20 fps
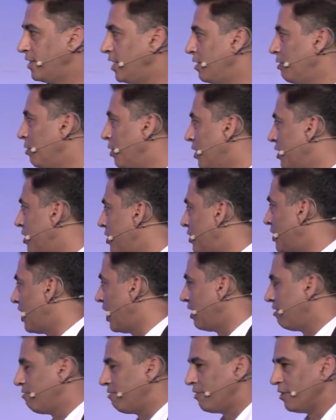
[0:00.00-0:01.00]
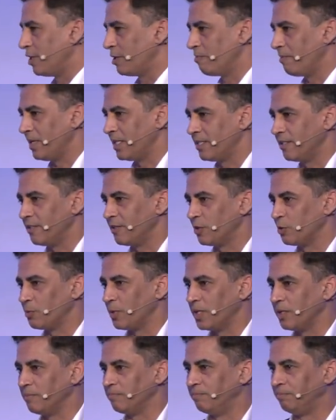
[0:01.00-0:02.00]
said, you can design for it better as
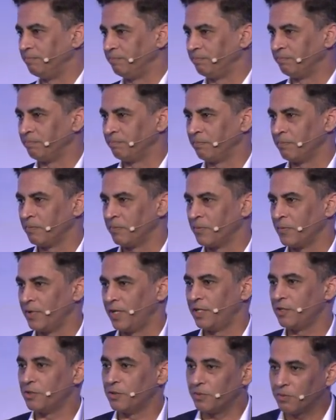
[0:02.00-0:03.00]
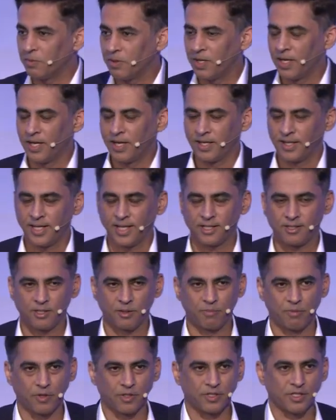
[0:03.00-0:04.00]
well. Right? So that's
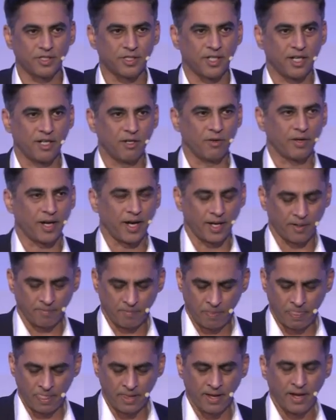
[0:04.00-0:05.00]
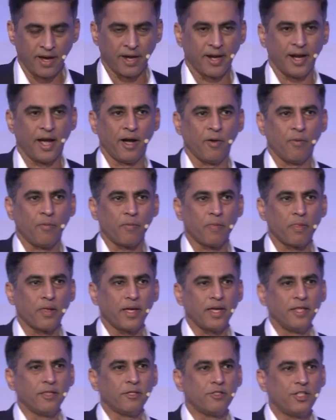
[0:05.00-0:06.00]
the process that I look at. Now,
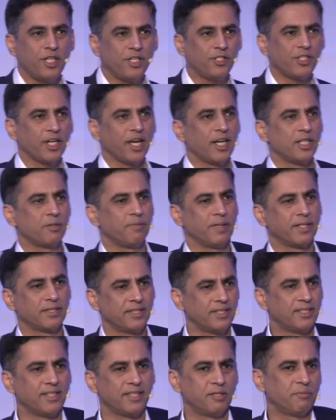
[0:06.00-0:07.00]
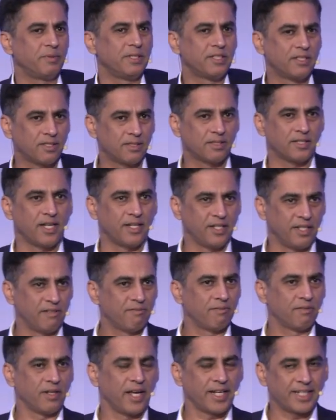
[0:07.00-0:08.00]
in the teaching aspect, this has been studied
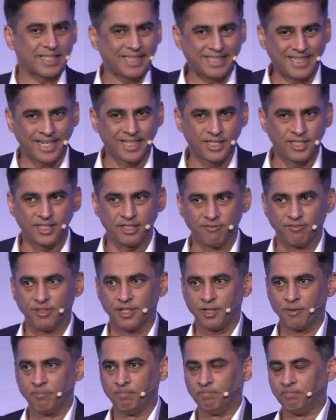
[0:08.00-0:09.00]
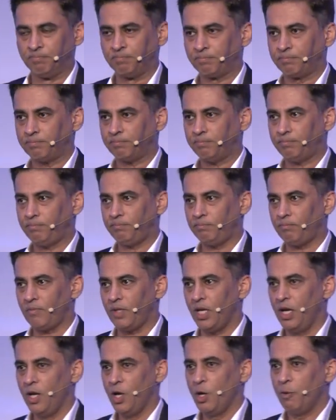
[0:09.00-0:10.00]
extensively.
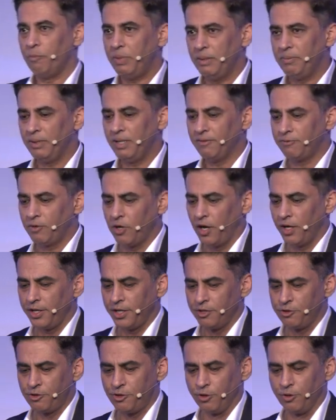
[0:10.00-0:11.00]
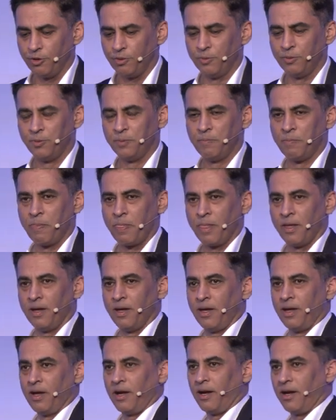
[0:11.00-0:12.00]
People have gone into
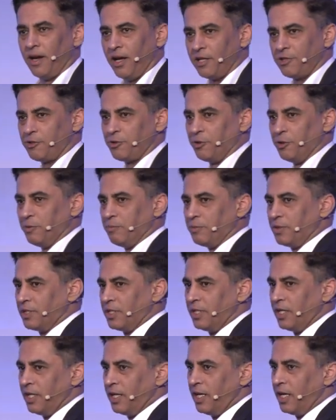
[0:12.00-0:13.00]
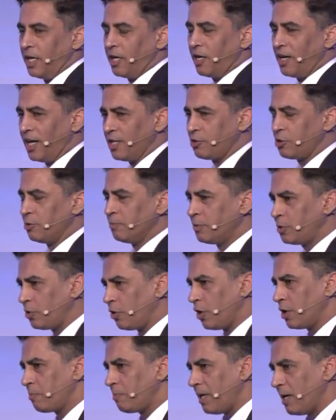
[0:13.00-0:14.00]
classrooms, classrooms
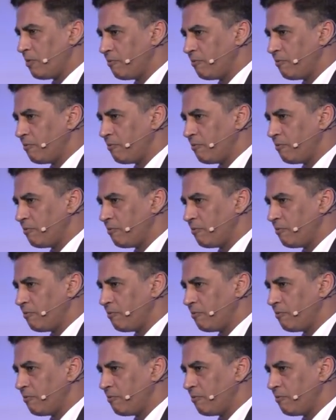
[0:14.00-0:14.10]
taught by